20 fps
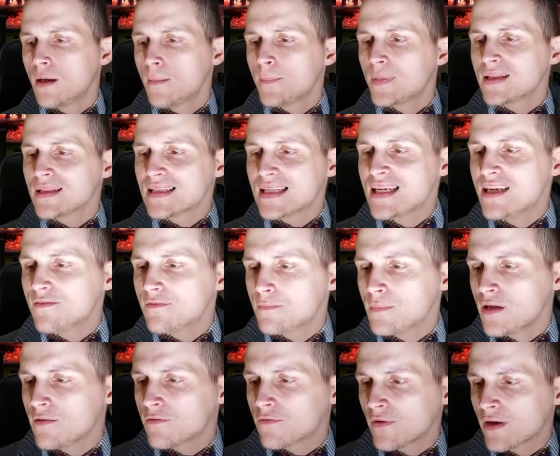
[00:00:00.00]
Believe
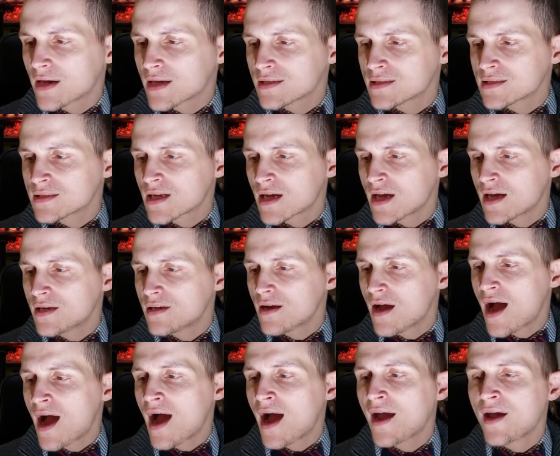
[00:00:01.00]
me, Frankenstein,
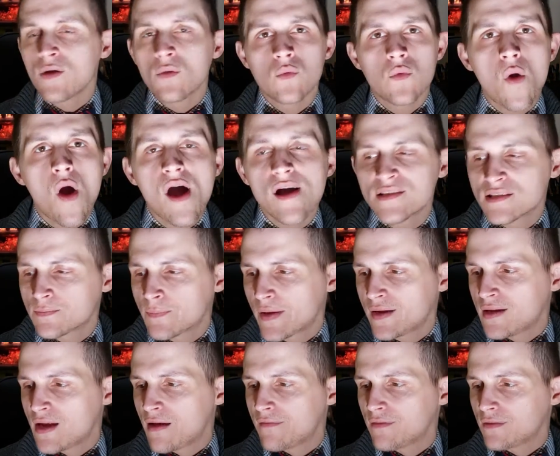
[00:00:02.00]
I was
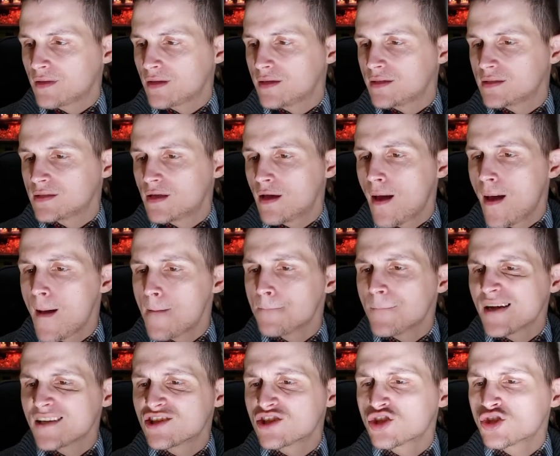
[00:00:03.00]
benevolent.
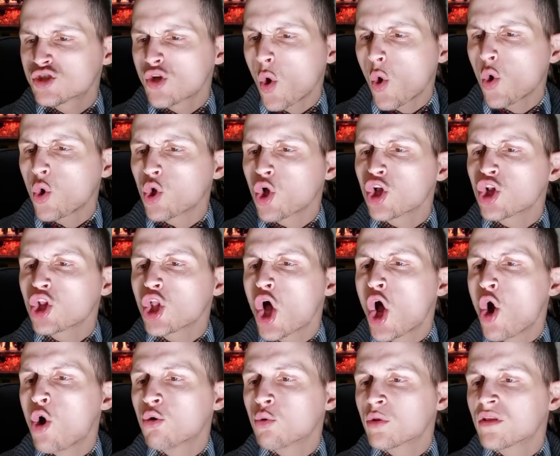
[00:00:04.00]
My soul
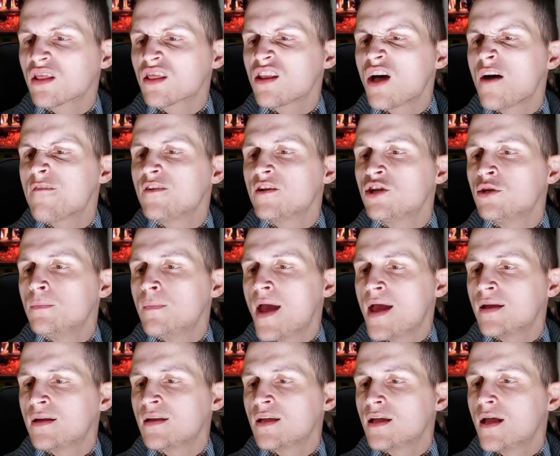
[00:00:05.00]
glowed with love and
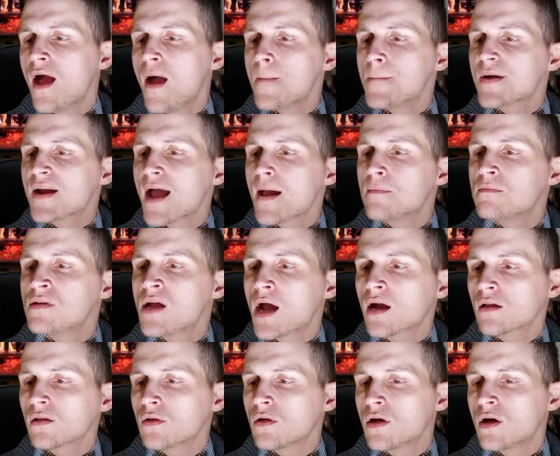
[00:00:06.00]
humanity, but I am not
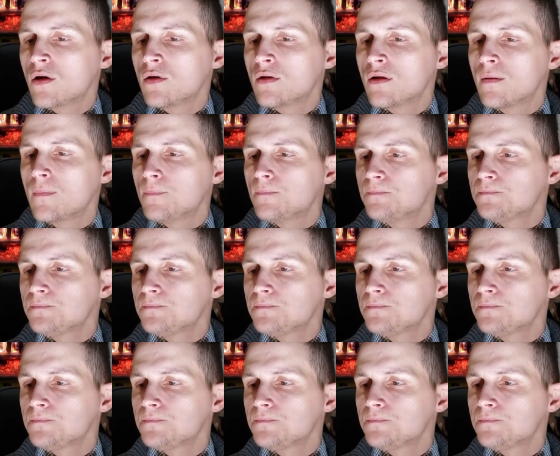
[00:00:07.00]
alone.